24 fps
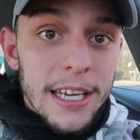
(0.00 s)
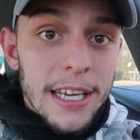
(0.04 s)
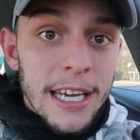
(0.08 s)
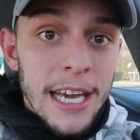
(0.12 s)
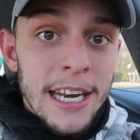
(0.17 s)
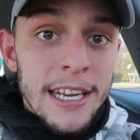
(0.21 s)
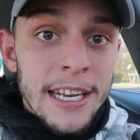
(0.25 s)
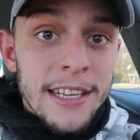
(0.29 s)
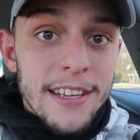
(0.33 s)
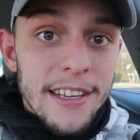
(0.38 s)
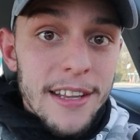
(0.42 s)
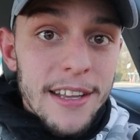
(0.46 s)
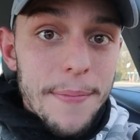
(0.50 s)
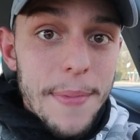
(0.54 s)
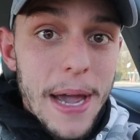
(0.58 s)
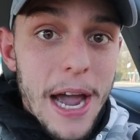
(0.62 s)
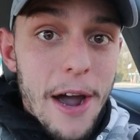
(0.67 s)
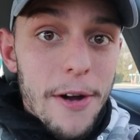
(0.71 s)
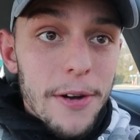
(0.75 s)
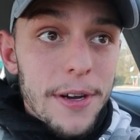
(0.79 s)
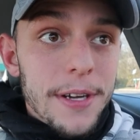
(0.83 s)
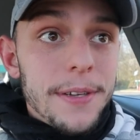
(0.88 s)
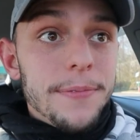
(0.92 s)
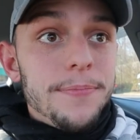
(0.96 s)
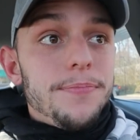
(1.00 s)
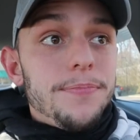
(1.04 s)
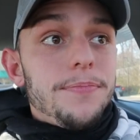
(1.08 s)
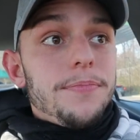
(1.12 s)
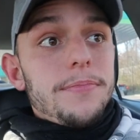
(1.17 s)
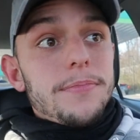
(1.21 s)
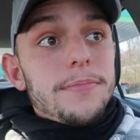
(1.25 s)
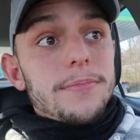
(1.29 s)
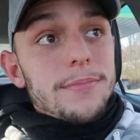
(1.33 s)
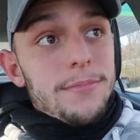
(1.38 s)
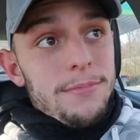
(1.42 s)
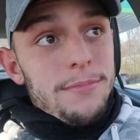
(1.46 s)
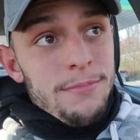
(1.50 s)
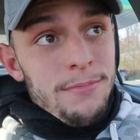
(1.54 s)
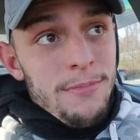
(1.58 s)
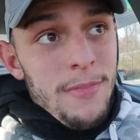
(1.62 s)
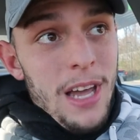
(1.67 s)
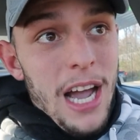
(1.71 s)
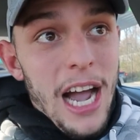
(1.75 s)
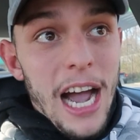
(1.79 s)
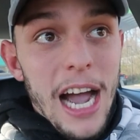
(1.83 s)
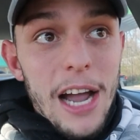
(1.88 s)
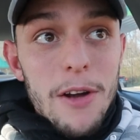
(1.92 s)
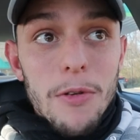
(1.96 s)
getting to the mountain,
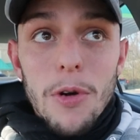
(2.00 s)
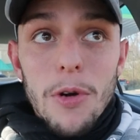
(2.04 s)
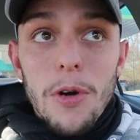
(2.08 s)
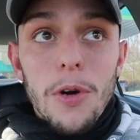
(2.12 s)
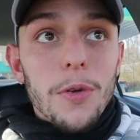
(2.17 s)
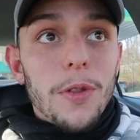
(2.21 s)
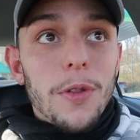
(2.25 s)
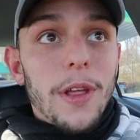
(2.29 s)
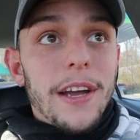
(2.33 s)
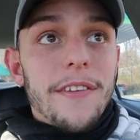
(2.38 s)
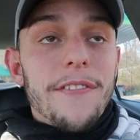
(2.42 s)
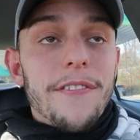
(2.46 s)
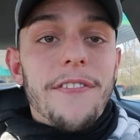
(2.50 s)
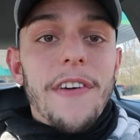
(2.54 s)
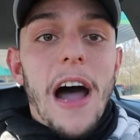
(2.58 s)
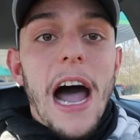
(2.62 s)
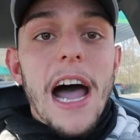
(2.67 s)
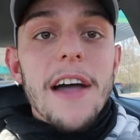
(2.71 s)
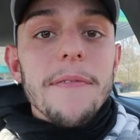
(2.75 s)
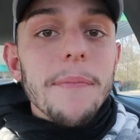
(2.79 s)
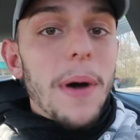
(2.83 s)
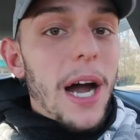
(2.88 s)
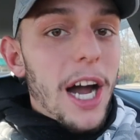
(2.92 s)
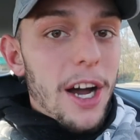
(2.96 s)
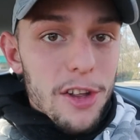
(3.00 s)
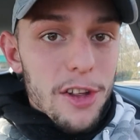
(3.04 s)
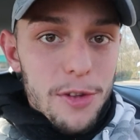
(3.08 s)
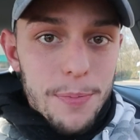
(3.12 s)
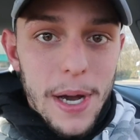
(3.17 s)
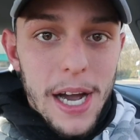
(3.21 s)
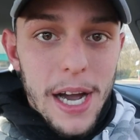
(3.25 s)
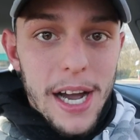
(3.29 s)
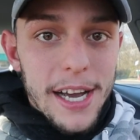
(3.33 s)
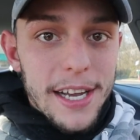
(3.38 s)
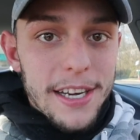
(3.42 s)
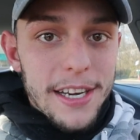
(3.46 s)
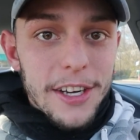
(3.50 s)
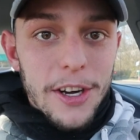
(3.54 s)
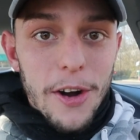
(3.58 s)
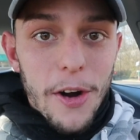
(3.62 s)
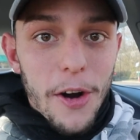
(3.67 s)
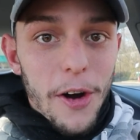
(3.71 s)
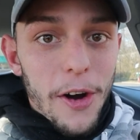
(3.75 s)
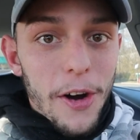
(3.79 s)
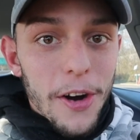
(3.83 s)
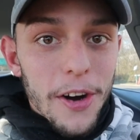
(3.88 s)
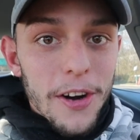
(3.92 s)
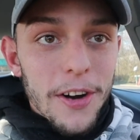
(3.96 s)
I rode like 5 miles behind a
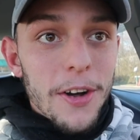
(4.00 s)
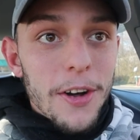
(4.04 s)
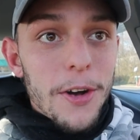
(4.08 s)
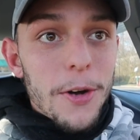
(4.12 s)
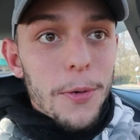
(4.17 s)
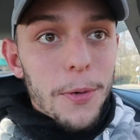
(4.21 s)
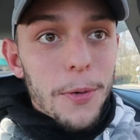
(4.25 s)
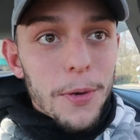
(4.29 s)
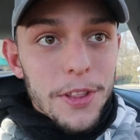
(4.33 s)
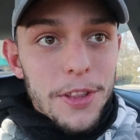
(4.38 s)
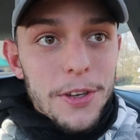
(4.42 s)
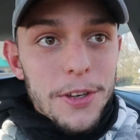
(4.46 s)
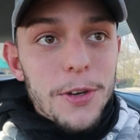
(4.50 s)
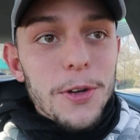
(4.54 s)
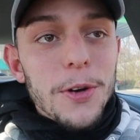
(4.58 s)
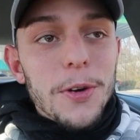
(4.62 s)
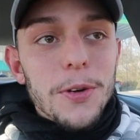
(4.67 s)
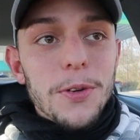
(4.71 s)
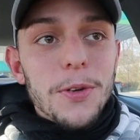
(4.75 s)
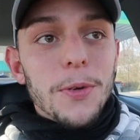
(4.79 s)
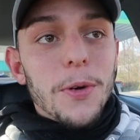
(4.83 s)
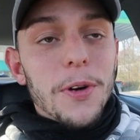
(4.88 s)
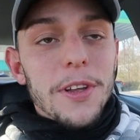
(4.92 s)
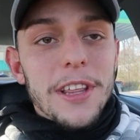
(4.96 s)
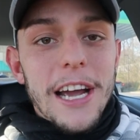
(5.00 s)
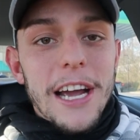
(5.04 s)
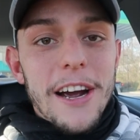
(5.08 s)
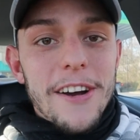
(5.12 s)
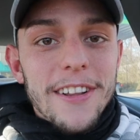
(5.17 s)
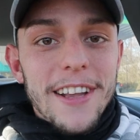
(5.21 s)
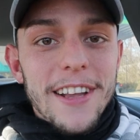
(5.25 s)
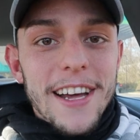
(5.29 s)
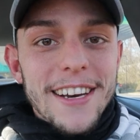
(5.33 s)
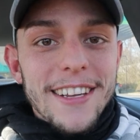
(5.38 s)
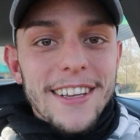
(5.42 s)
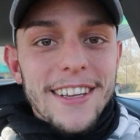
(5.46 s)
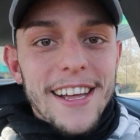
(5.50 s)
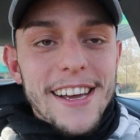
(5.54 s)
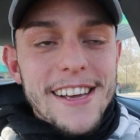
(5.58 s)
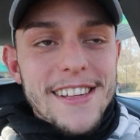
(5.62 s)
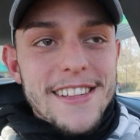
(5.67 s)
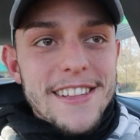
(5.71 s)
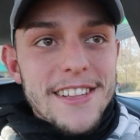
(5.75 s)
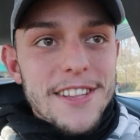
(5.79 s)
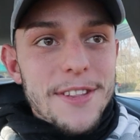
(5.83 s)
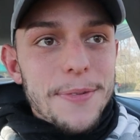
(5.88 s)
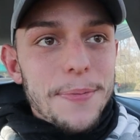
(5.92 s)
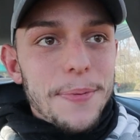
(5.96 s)
car with a new North Carolina
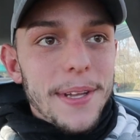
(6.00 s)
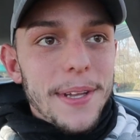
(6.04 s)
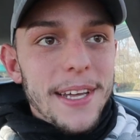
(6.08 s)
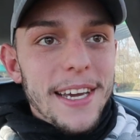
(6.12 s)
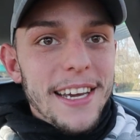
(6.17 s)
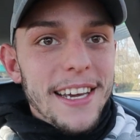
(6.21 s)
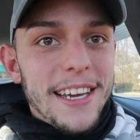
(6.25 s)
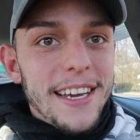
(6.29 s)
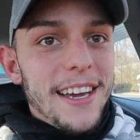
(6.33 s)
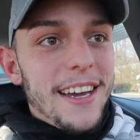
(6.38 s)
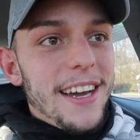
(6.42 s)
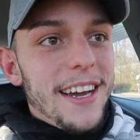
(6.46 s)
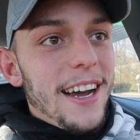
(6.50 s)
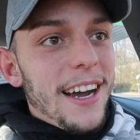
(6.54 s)
license plate.